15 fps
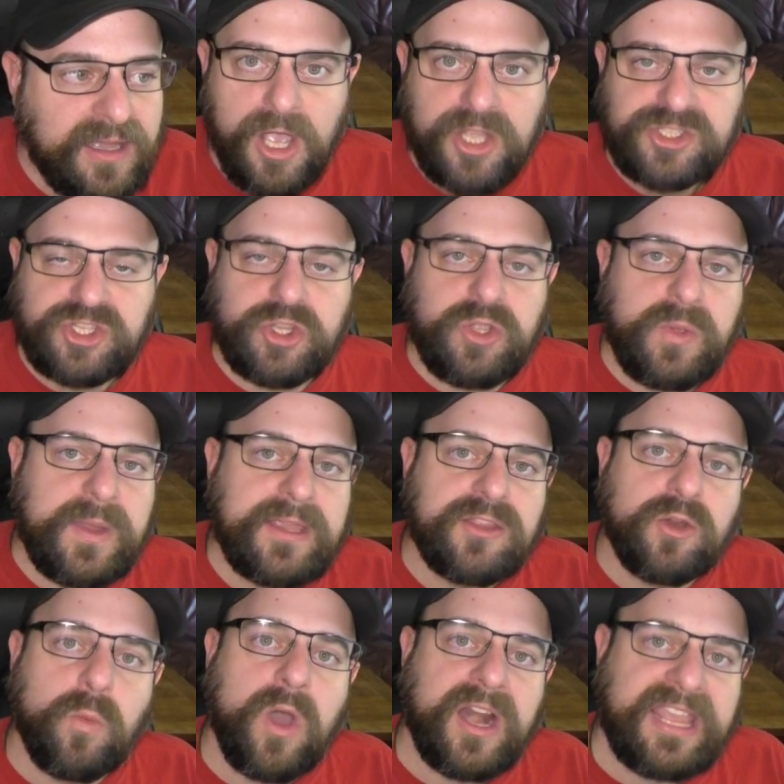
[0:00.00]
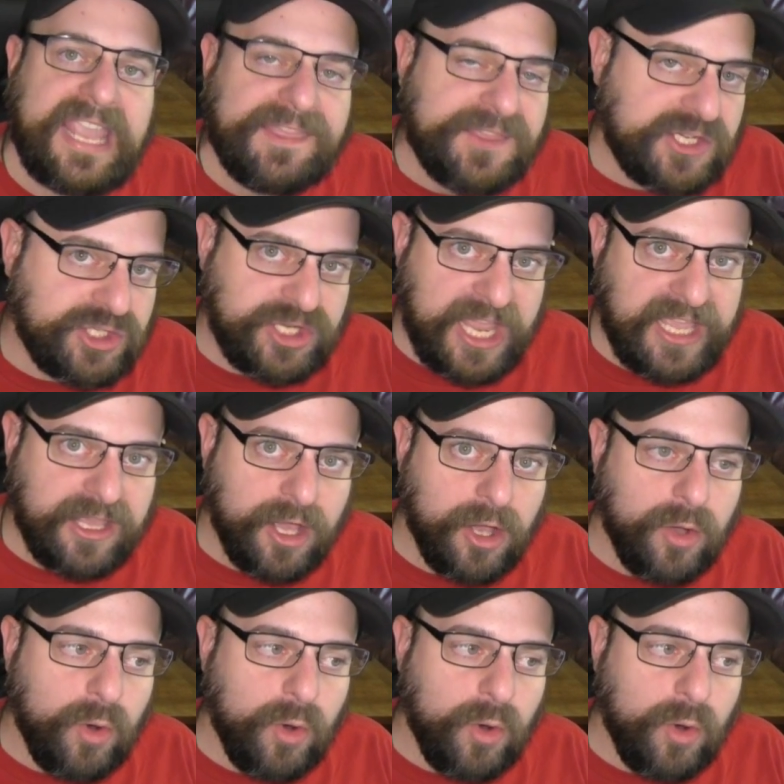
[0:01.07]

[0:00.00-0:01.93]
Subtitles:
So you either want to get the Shaco